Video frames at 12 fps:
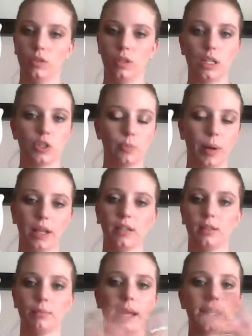each
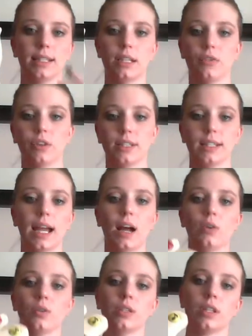button makes different
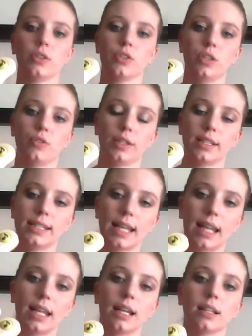sounds, and there's different
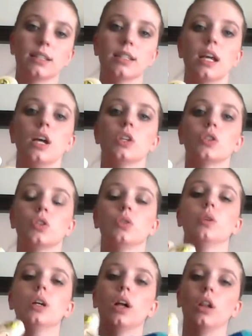settings, so you
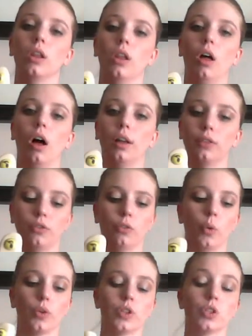get a lot
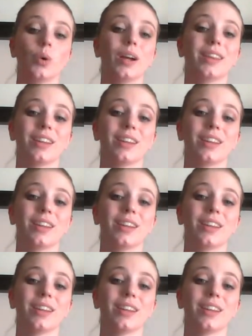for this toy.